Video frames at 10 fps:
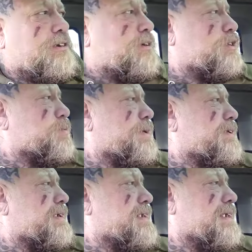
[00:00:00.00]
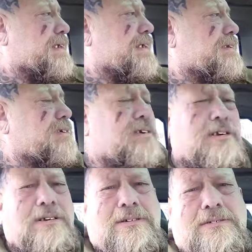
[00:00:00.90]
it's one thing you can
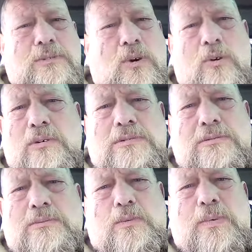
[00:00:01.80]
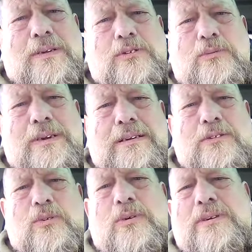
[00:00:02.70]
guarantee all will pass away and
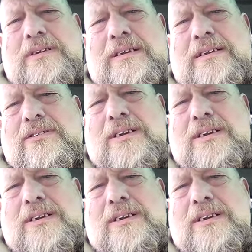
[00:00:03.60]
go on to the next